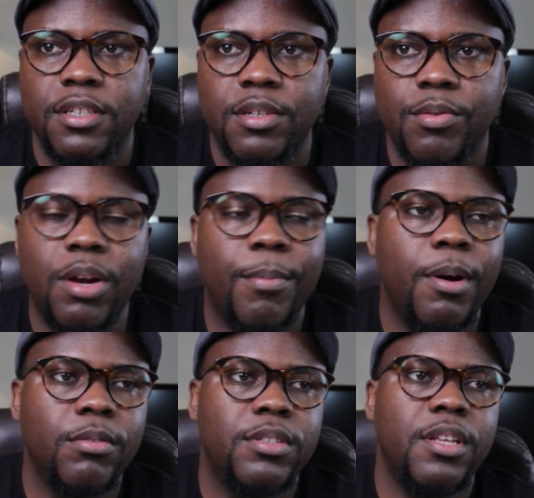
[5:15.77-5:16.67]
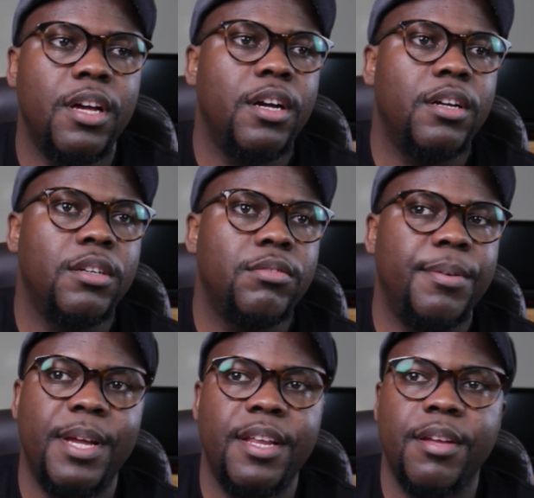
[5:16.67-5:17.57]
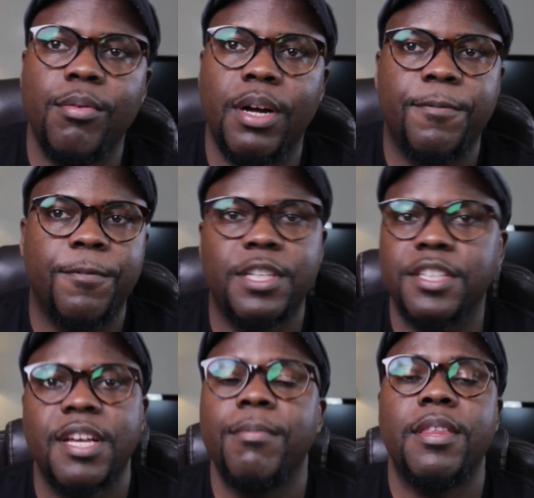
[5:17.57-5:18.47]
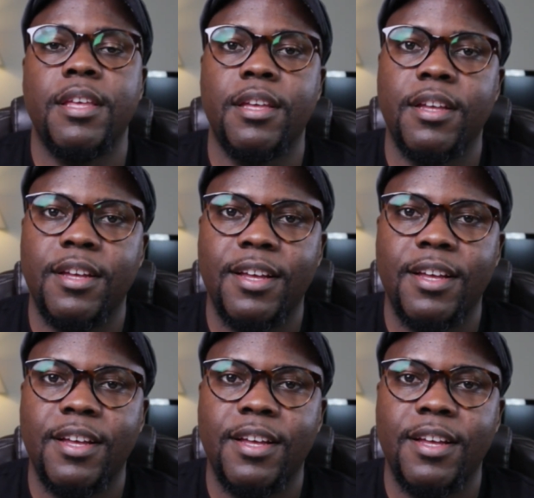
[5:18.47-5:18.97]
What about the remaining, 40-something?